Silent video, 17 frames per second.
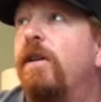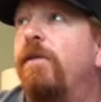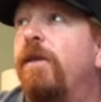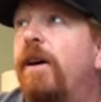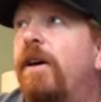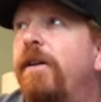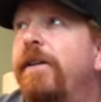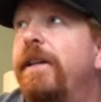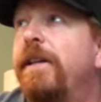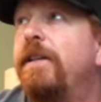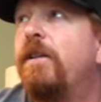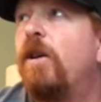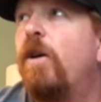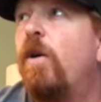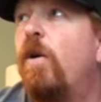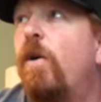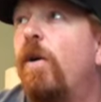of all these
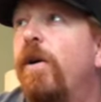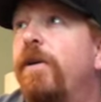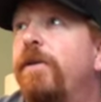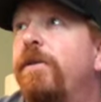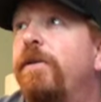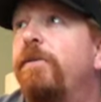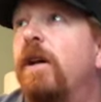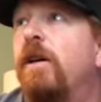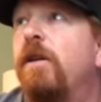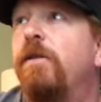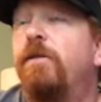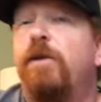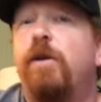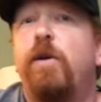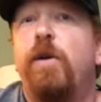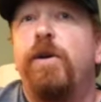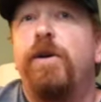chords are, of
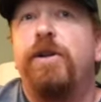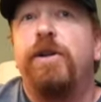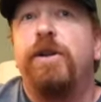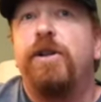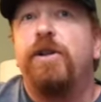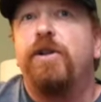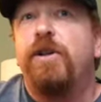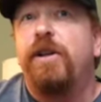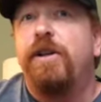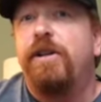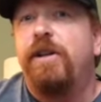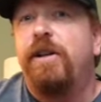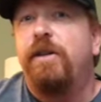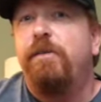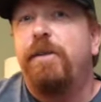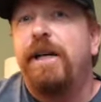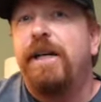course, just
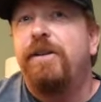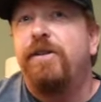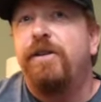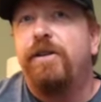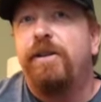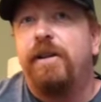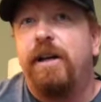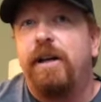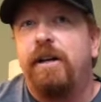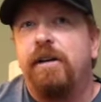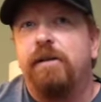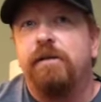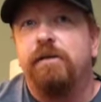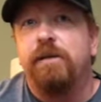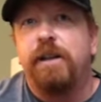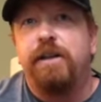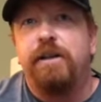the major scale.
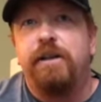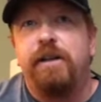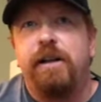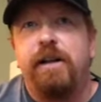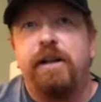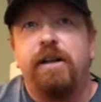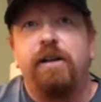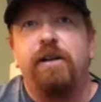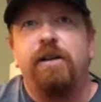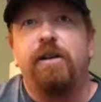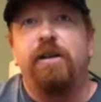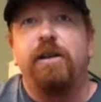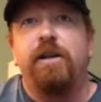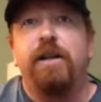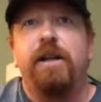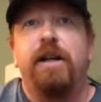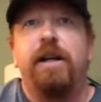Let's take a
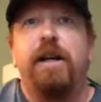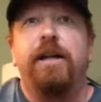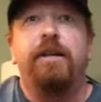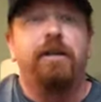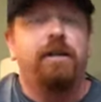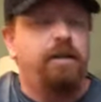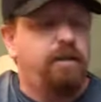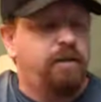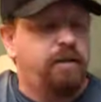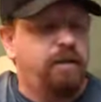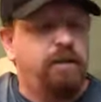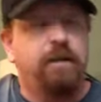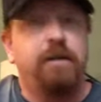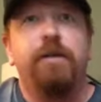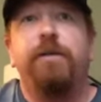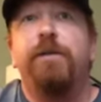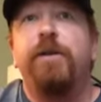look at
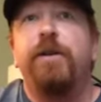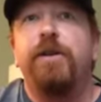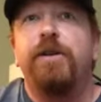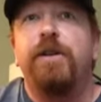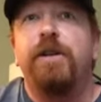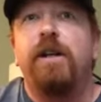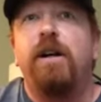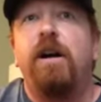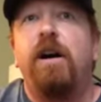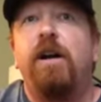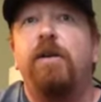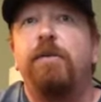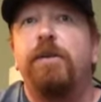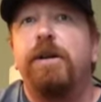the first column